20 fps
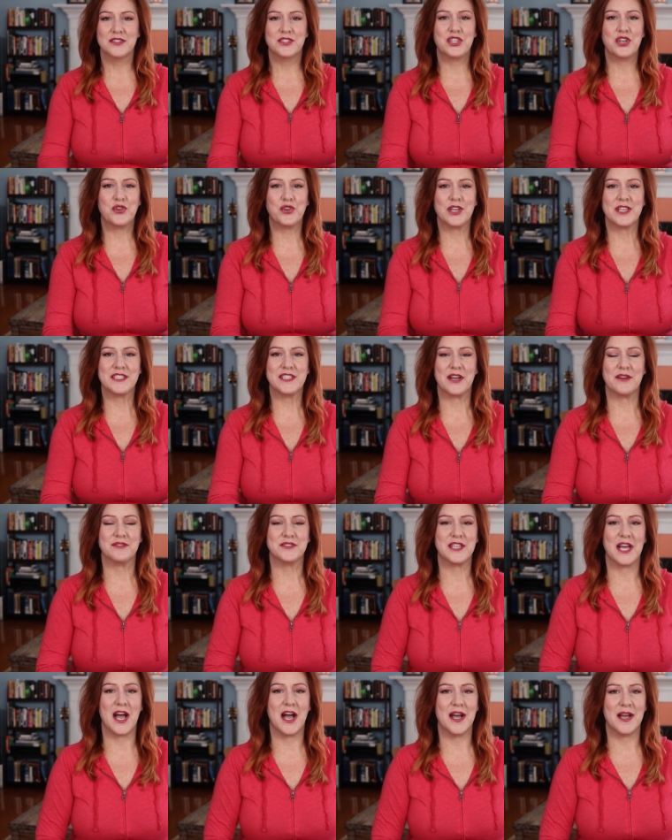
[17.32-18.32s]
during
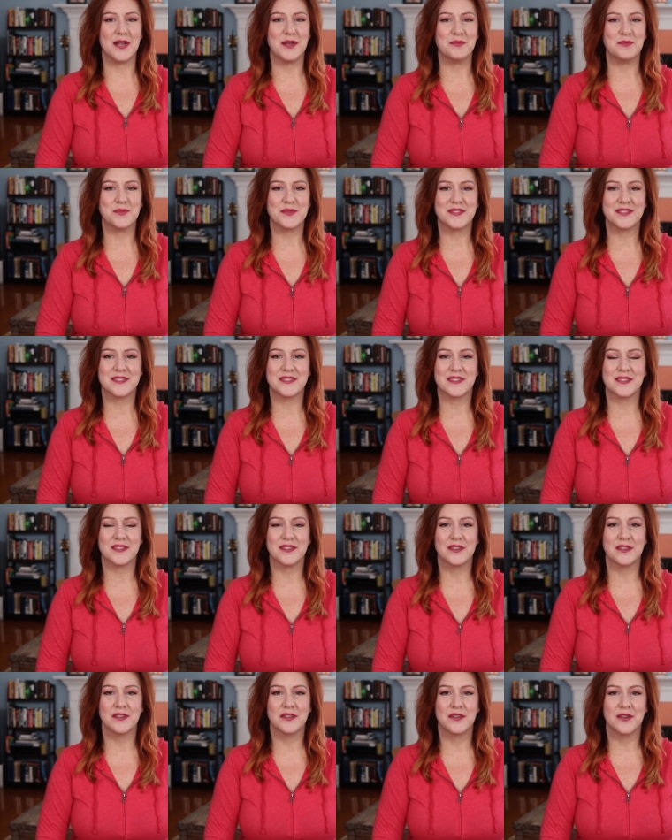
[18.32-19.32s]
tough times
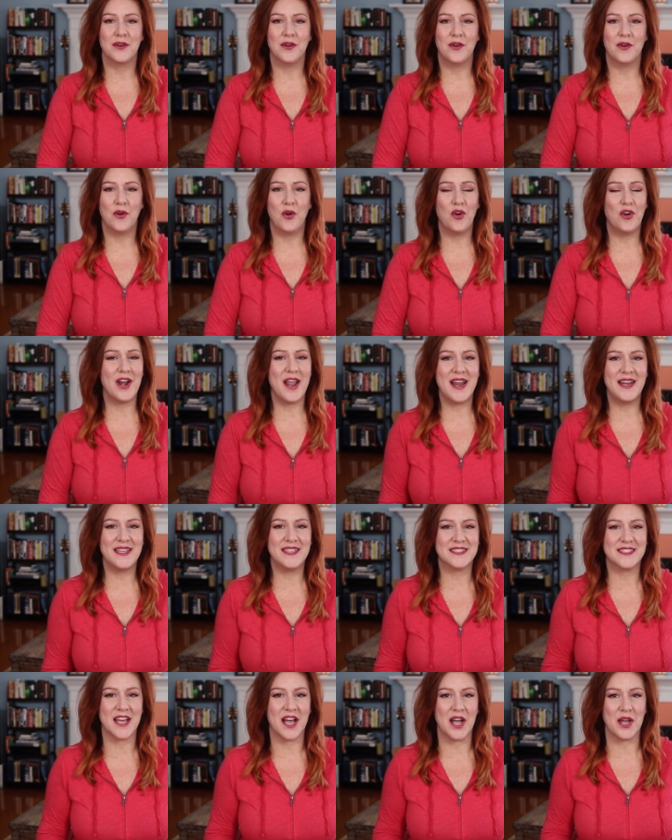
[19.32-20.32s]
or
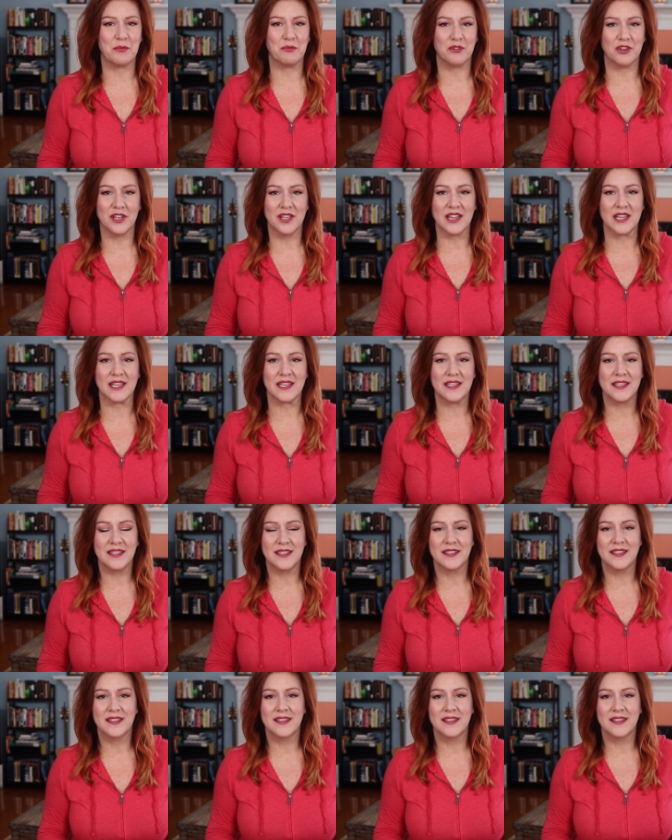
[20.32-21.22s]
any time, really.